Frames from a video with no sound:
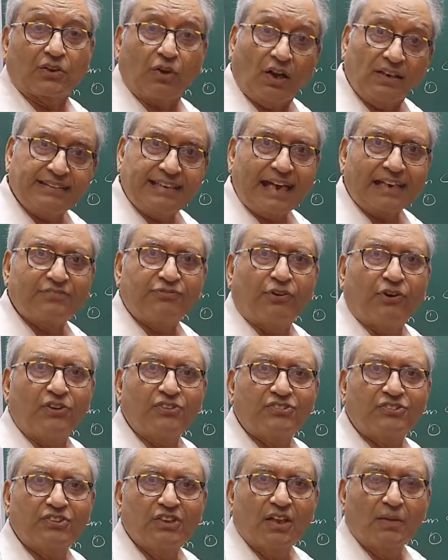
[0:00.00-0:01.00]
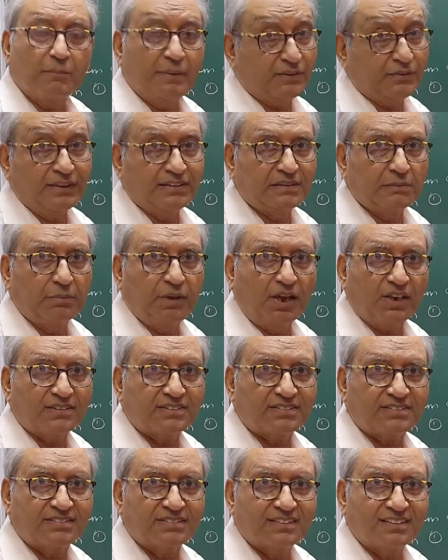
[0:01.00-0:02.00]
contact force between the
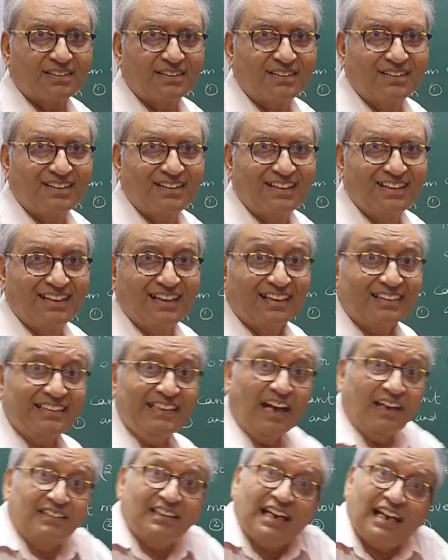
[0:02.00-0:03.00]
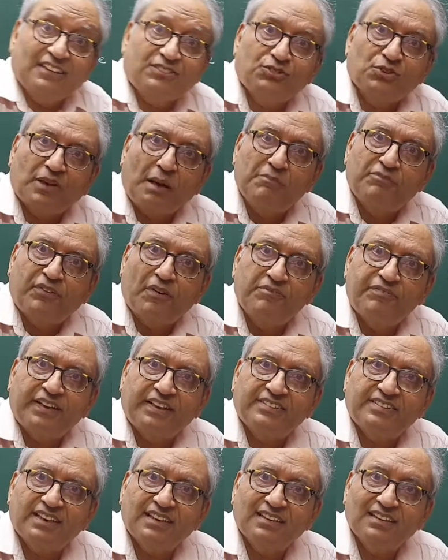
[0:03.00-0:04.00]
blocks. The other has to come from
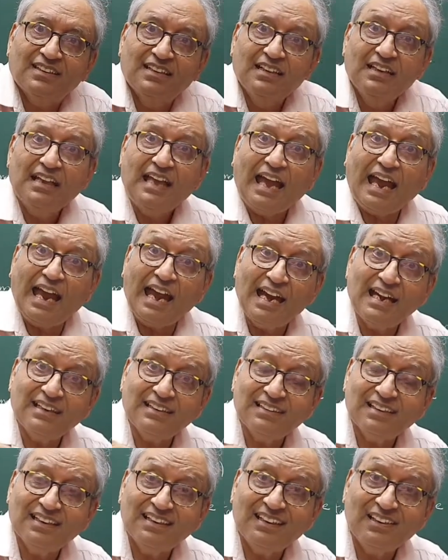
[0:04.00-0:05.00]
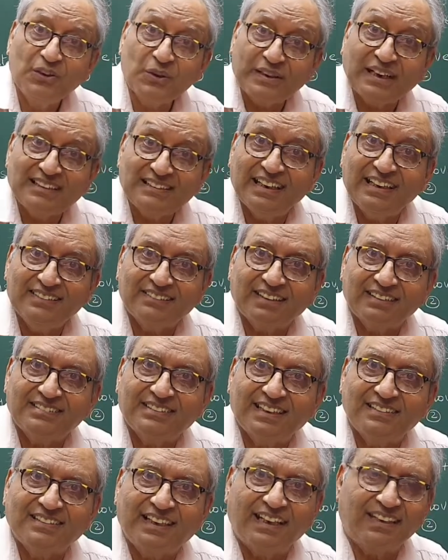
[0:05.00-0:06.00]
friction. And look at the
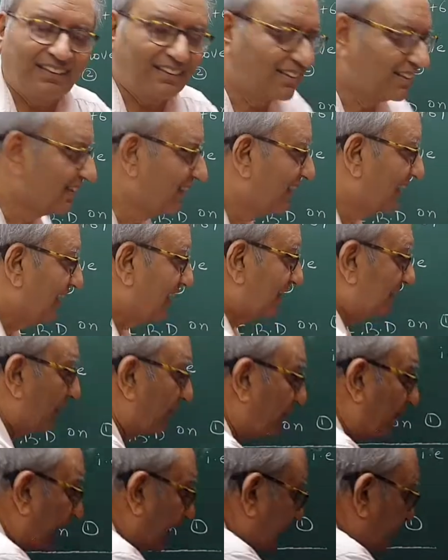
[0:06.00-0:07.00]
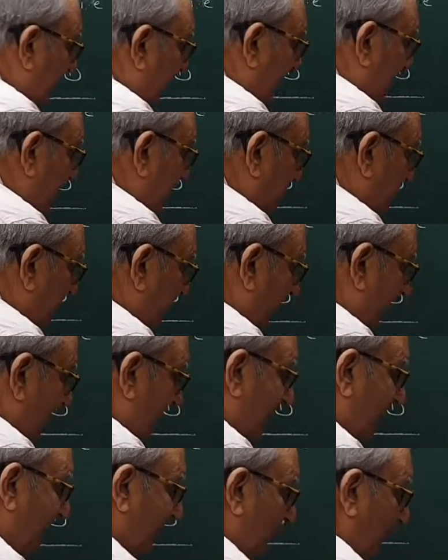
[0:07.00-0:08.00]
interesting thing. The friction
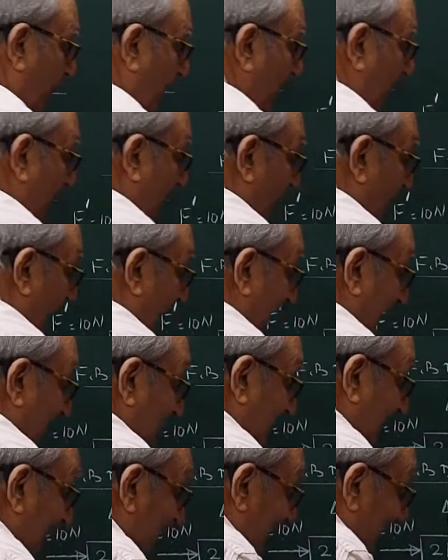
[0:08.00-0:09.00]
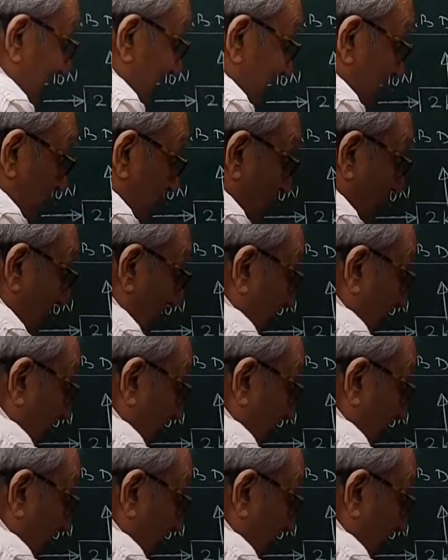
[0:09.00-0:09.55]
will now act to the